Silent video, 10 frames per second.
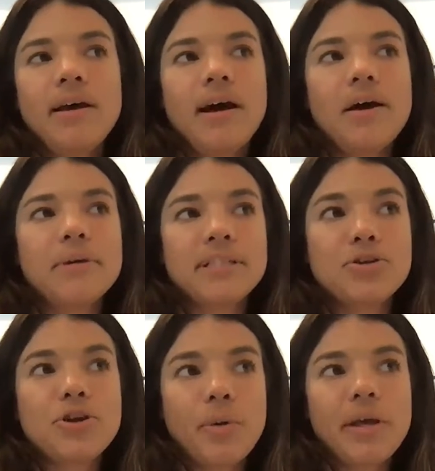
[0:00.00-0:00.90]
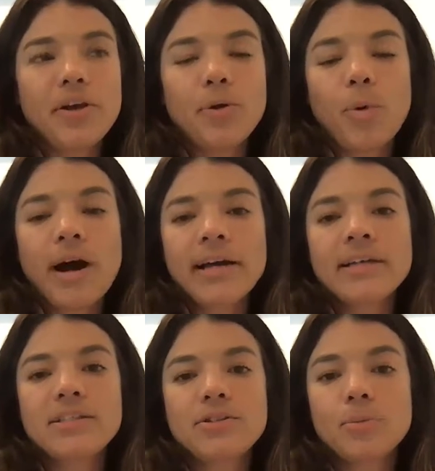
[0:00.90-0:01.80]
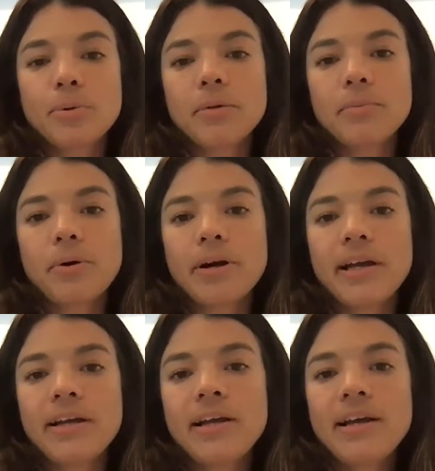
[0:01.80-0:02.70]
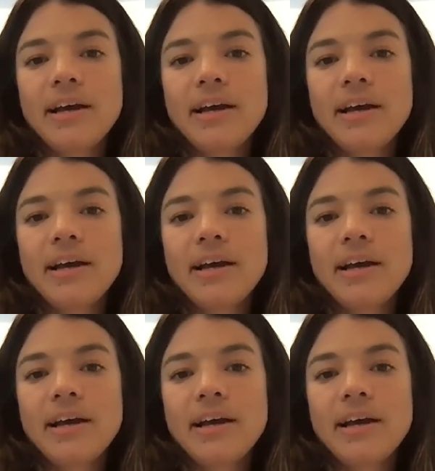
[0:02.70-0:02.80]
um, is knowing your why is super important